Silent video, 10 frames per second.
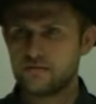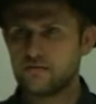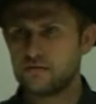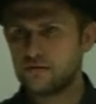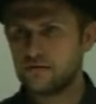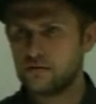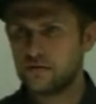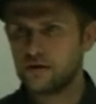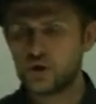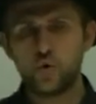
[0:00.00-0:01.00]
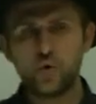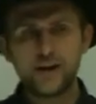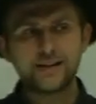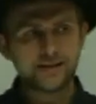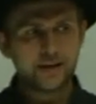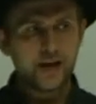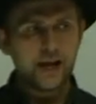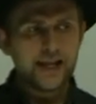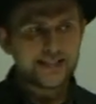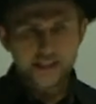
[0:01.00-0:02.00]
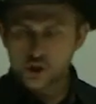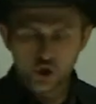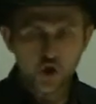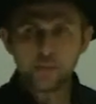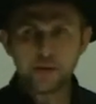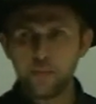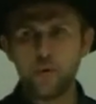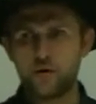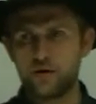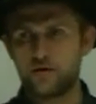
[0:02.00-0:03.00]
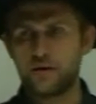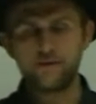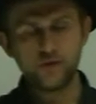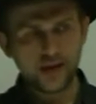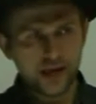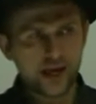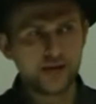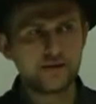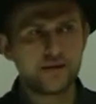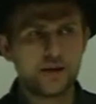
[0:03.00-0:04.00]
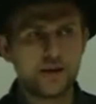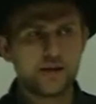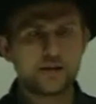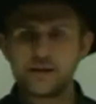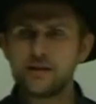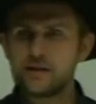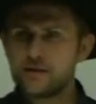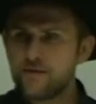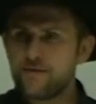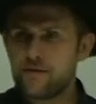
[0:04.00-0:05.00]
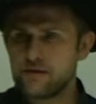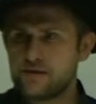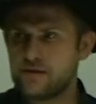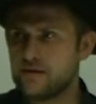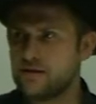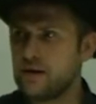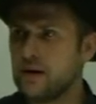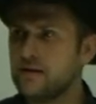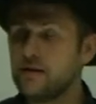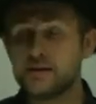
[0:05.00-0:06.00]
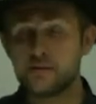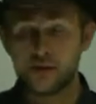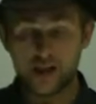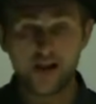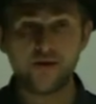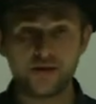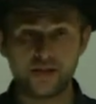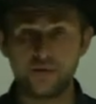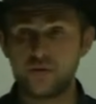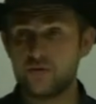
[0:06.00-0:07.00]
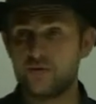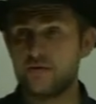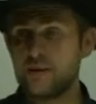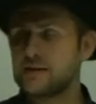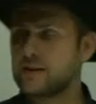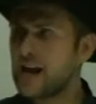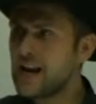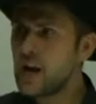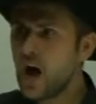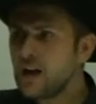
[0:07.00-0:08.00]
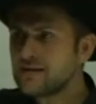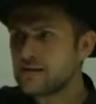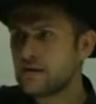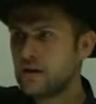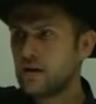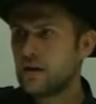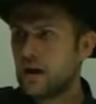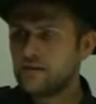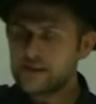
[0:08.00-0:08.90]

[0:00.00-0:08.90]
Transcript: ways. So it's extremely important. If you can't see the differences and the similarities between the things that are not,